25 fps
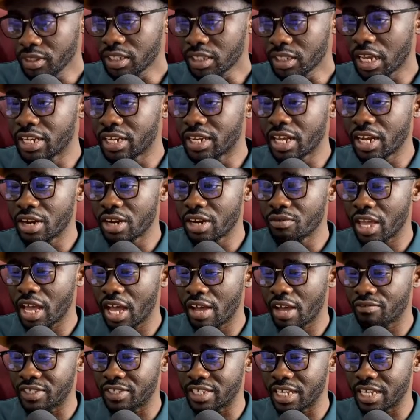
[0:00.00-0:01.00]
And then we
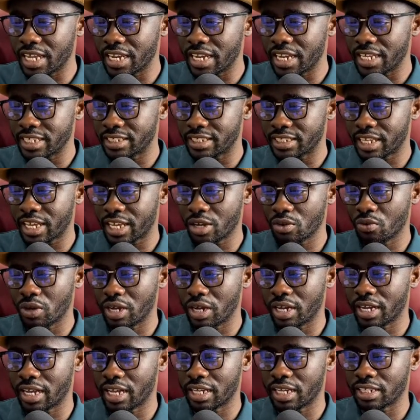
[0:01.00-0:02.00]
have Dennis
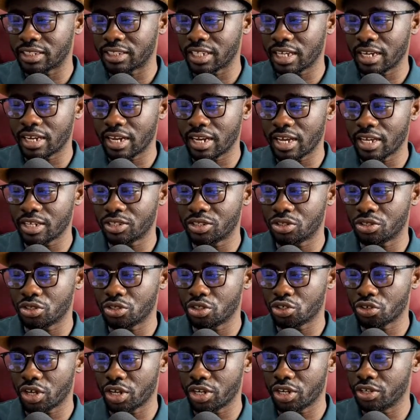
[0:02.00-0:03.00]
Kiwanga said, nice to
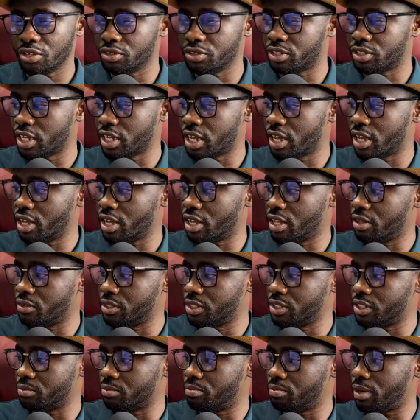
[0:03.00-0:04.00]
join you, sir.
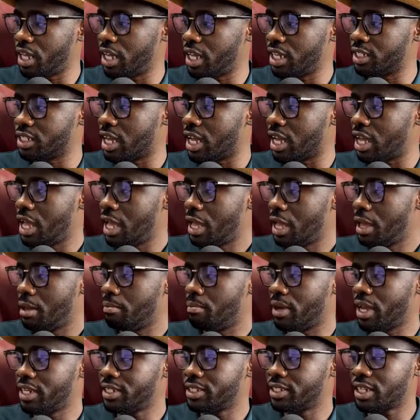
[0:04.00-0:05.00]
Always a pleasure.
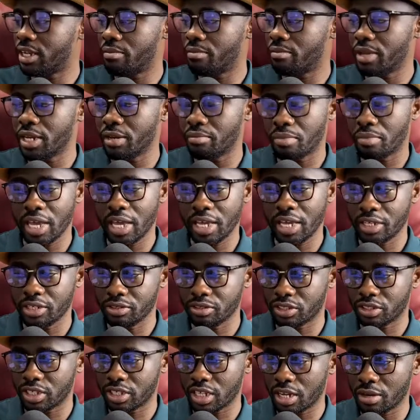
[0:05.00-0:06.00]
Benjamin
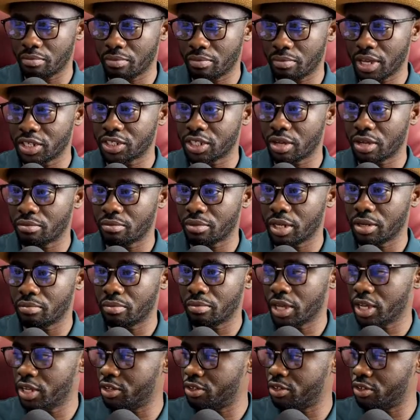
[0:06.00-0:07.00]
Baidu said, Benjamin
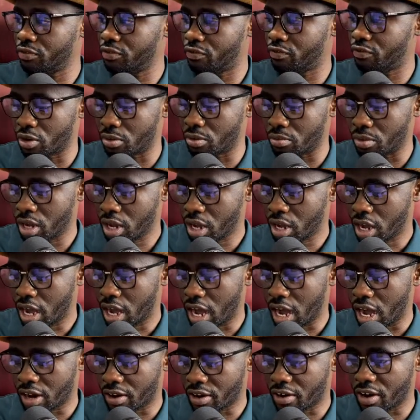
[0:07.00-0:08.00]
Baidu from
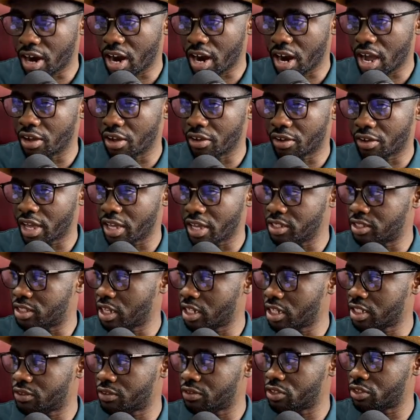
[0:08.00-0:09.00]
Accra. Okay,
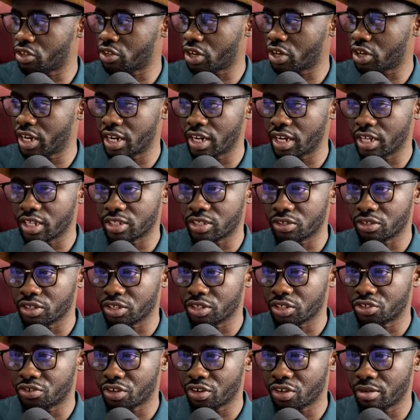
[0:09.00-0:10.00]
thanks for joining us on the
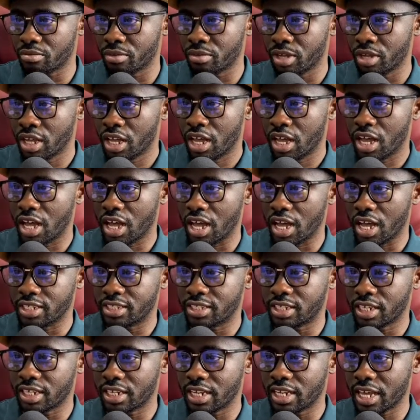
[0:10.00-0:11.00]
stream uh,
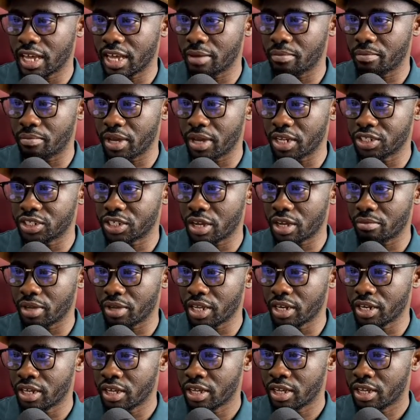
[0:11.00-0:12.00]
today,
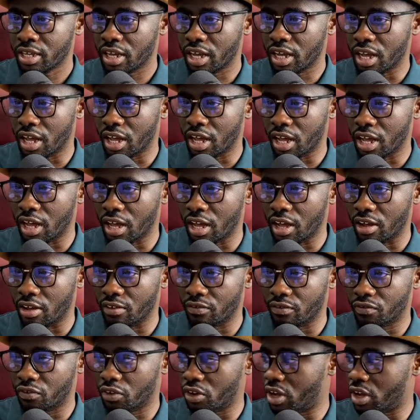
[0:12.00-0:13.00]
Benjamin, uh,
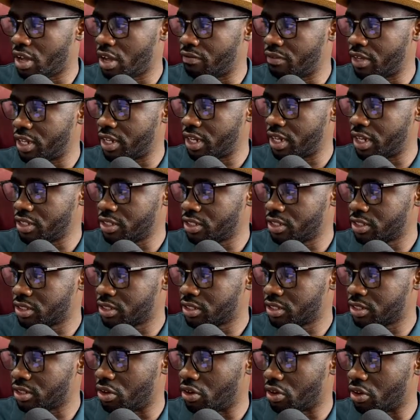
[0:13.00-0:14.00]
for having us
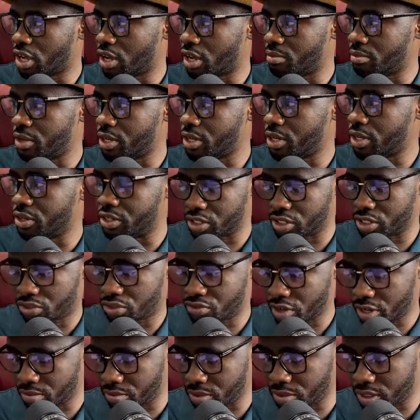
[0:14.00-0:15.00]
or coming on the
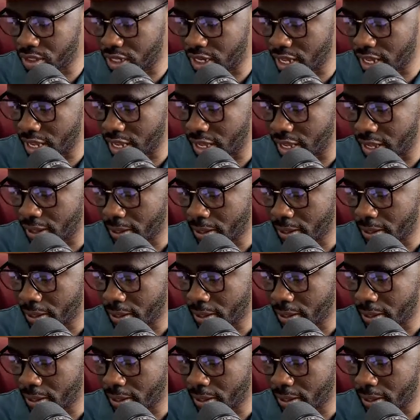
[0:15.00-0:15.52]
stream today